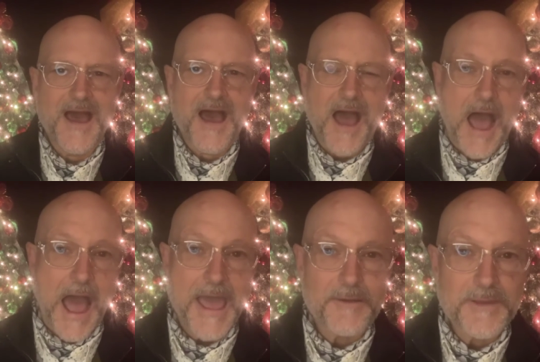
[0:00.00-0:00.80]

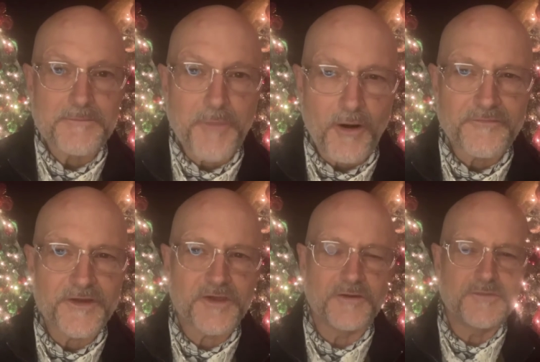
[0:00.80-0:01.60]
I am in
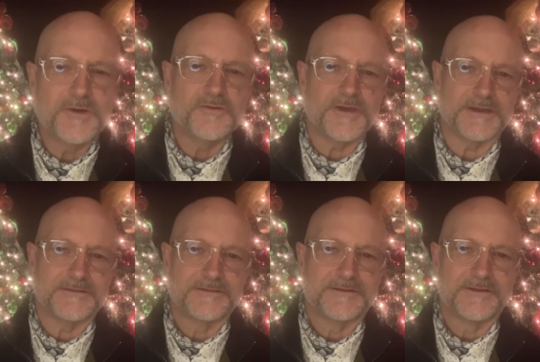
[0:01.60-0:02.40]
perfect communion
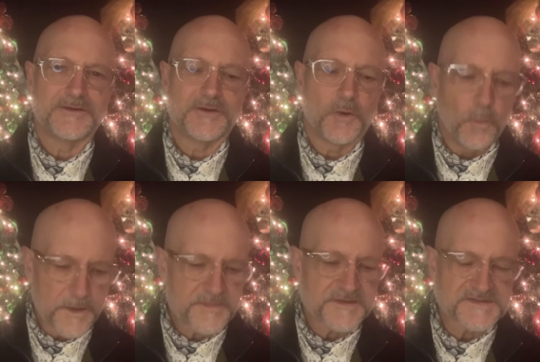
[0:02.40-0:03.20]

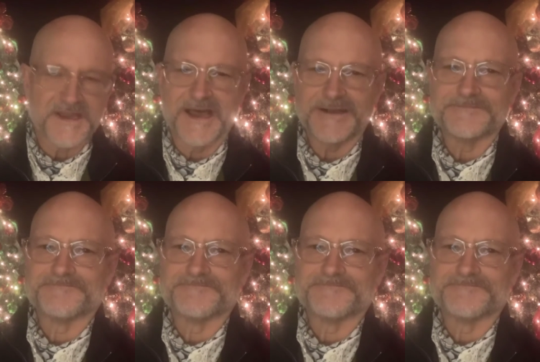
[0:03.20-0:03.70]
with the Son.